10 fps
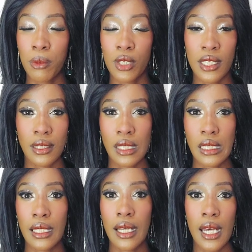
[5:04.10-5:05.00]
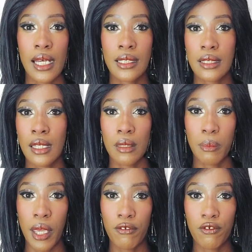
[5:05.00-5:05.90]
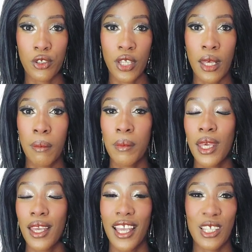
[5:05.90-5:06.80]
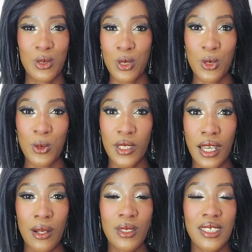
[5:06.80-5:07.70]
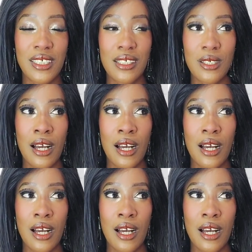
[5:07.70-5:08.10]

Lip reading: my products in the cart and paying for them. It was sold out.